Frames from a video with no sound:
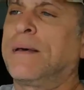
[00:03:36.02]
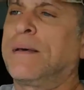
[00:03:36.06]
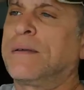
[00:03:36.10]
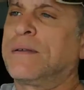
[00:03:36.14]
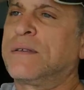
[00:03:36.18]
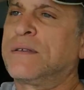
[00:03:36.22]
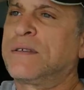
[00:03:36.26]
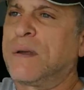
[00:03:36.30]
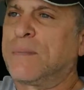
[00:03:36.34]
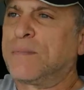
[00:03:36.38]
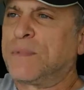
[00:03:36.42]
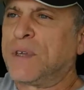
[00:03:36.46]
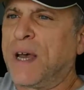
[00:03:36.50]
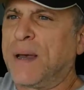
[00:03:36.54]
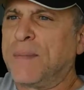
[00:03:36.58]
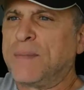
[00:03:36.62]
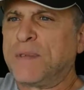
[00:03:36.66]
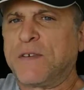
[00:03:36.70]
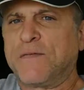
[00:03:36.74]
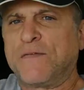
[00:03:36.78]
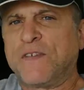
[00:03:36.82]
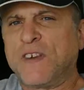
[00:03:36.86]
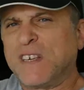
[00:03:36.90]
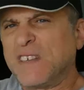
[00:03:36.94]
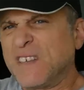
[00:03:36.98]
Sometimes
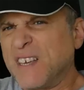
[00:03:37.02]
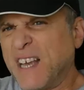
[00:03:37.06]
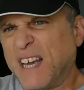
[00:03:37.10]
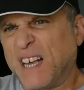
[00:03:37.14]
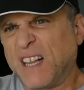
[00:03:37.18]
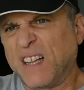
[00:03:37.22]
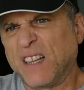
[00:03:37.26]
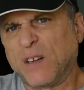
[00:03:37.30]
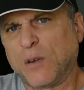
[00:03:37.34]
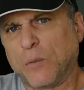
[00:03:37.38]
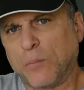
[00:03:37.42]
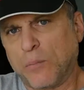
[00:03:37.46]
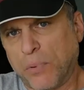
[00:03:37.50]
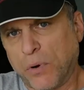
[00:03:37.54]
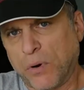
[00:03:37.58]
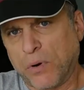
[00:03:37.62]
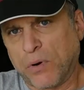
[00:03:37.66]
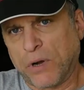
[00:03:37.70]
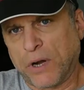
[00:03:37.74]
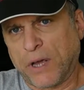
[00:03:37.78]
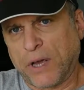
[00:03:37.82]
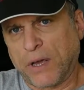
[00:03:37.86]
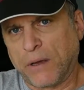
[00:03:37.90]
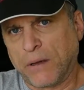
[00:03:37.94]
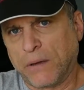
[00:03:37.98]
it feels like a little
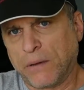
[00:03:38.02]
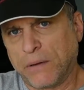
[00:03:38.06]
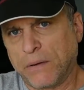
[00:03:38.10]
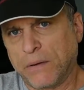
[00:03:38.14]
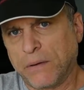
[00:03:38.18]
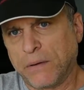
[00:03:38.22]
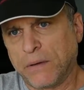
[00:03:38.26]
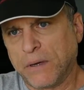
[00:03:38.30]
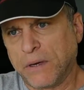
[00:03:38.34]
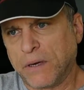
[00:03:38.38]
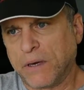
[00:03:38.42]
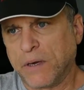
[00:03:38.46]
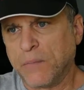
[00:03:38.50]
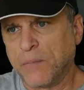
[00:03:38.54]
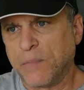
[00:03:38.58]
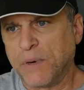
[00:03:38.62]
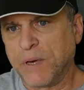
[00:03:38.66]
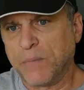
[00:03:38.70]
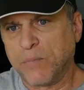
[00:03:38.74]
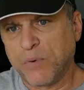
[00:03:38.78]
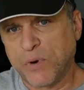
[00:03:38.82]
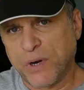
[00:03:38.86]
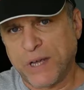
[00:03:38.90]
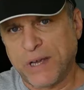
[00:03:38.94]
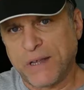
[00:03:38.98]
burning. It can be
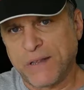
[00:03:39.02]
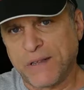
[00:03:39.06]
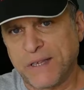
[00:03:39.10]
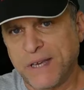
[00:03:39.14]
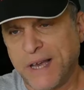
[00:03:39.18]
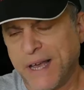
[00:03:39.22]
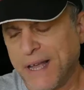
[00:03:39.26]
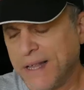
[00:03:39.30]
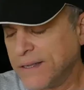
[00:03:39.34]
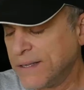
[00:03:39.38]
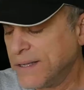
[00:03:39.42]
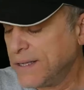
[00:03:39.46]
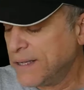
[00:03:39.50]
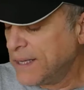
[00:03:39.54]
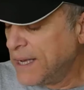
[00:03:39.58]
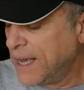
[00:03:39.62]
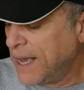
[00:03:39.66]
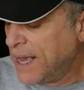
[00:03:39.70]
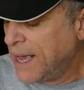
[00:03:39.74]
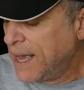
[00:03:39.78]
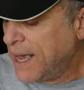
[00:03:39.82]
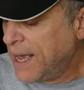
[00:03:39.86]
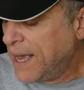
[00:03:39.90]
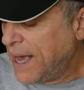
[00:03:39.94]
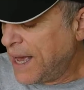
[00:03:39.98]
pretty intense.
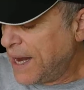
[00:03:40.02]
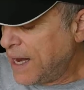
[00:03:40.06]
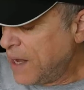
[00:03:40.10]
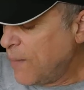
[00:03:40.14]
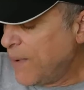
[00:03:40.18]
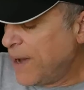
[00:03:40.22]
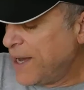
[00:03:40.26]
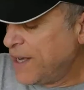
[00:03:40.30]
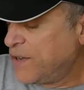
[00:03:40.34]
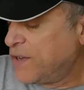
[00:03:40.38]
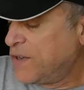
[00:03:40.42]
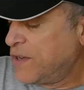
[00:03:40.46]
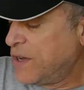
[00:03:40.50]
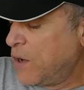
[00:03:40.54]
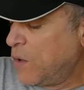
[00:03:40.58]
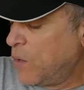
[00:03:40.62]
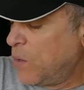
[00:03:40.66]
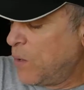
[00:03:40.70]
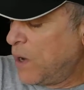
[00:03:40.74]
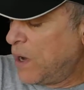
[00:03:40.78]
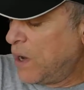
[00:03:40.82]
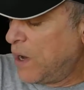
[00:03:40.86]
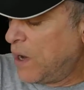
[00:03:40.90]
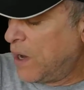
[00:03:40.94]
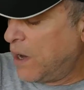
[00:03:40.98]
Anyway,
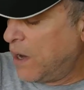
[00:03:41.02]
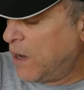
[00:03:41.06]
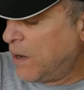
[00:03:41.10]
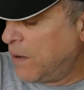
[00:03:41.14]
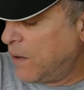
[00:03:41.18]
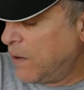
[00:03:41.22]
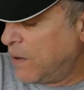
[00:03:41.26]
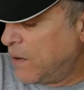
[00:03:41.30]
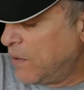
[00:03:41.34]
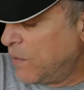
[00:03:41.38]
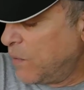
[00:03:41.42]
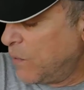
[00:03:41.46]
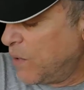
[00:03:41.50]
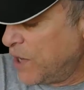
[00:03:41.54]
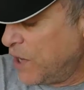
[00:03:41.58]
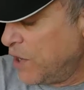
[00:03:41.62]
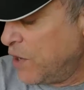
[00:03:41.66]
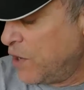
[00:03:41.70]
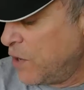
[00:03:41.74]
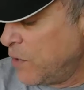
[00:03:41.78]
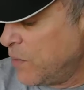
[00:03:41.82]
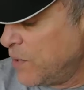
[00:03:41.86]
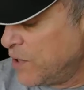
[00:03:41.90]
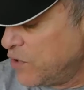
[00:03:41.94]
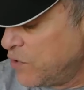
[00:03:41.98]
so what you
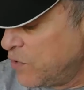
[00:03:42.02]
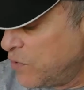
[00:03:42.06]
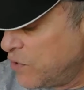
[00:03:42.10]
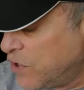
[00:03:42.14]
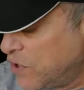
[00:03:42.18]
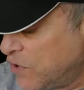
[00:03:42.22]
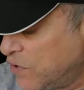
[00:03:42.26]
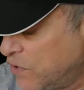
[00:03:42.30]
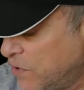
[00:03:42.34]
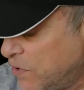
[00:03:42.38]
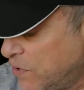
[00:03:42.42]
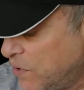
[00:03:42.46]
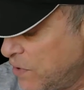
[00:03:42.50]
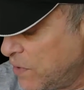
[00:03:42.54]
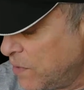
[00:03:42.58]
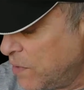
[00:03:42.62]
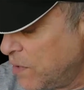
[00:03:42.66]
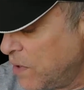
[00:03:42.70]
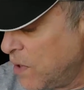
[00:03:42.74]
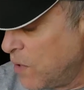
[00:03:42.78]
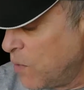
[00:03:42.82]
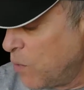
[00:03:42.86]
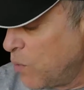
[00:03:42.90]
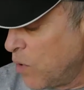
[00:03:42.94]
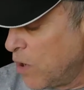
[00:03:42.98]
do is you just
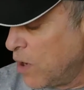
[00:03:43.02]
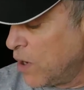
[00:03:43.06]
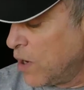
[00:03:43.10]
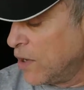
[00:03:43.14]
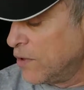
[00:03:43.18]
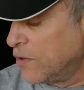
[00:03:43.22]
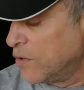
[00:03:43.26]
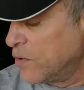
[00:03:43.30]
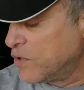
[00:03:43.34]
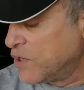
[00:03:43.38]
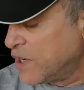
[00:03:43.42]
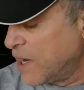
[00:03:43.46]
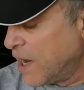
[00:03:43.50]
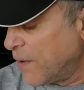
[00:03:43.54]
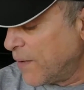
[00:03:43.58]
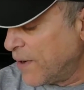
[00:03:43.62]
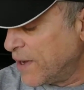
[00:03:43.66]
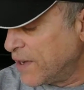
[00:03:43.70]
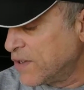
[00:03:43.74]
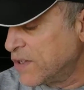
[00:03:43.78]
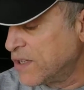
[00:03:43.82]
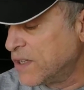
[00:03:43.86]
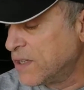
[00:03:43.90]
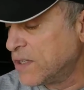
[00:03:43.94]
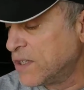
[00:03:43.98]
work on those
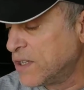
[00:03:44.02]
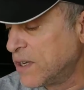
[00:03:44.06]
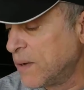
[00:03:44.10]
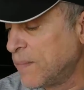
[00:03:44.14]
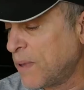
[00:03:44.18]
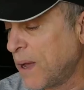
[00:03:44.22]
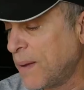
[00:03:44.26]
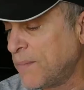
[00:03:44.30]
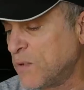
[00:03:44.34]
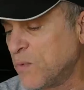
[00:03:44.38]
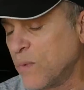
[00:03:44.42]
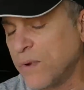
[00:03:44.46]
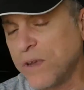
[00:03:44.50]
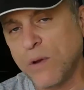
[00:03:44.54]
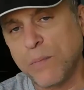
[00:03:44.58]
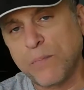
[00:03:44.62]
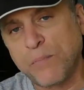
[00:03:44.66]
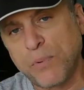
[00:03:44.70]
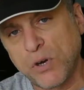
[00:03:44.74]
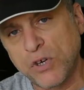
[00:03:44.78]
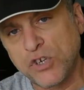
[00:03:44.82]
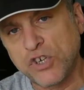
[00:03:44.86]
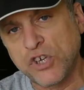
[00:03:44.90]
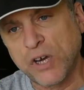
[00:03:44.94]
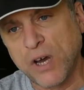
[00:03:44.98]
areas. Sometimes when you're
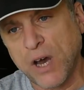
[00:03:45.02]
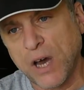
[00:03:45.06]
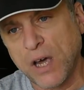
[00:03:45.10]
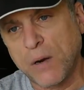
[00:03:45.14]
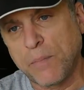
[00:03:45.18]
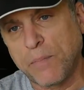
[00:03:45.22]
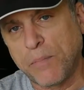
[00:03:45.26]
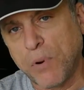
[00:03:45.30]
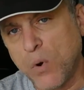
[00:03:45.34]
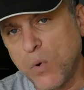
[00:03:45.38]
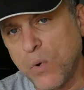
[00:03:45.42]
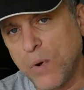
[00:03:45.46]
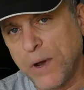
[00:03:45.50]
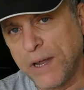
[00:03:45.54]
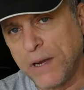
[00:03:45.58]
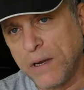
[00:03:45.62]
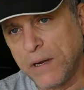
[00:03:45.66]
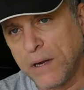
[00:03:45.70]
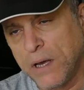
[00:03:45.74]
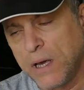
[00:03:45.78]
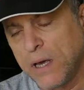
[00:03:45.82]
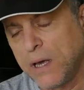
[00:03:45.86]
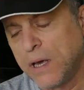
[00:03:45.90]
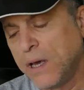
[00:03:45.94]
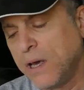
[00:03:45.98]
pushing on a point,
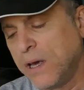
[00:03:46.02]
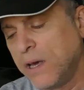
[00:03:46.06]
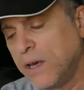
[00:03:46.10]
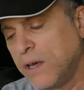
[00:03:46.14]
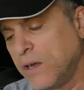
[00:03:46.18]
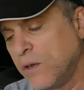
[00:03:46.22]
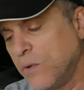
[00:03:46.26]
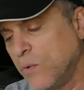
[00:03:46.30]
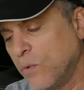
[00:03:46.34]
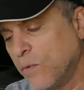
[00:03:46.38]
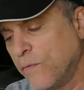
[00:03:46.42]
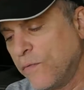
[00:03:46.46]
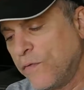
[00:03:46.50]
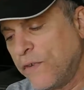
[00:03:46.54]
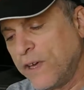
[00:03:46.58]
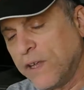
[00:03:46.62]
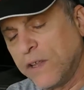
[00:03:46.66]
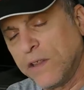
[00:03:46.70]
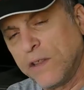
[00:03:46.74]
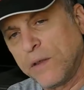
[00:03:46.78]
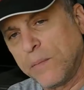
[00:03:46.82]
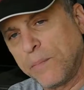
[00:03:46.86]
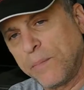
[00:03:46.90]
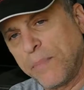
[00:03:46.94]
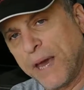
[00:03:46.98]
you will
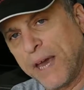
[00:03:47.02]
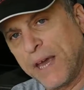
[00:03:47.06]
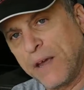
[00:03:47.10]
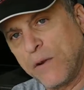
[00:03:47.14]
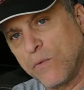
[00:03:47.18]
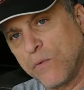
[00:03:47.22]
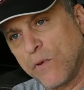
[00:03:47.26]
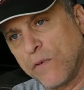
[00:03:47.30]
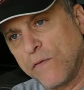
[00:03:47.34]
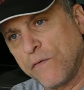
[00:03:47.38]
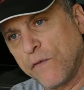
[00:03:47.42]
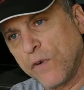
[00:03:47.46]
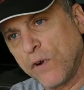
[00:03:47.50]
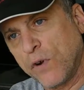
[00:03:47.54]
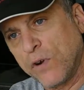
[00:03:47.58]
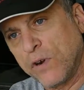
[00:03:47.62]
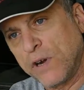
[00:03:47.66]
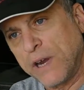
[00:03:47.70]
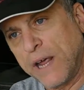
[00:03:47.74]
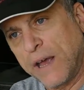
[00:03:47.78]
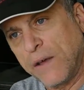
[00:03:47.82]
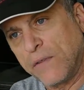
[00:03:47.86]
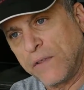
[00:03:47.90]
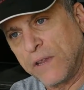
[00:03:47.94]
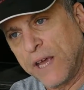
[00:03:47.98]
feel the pain refer
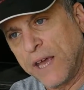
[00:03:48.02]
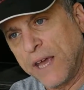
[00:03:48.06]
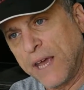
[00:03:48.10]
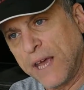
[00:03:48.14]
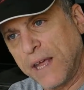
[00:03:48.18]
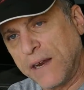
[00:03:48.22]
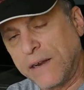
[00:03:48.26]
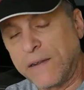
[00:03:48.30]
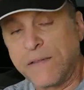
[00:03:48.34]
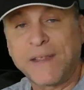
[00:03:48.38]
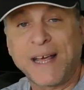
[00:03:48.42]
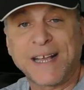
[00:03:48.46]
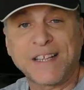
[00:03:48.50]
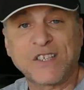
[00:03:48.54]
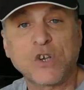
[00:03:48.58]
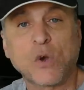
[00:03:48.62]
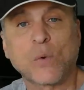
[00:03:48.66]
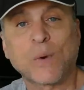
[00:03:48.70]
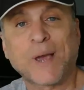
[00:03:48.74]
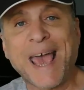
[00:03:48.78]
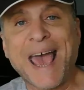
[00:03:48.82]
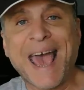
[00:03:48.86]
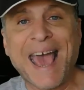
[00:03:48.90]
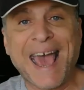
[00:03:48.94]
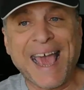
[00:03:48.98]
down the hand. That's
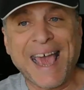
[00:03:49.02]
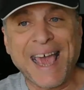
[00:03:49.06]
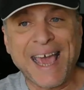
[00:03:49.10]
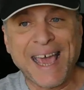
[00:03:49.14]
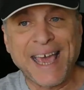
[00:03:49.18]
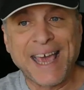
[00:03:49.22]
okay.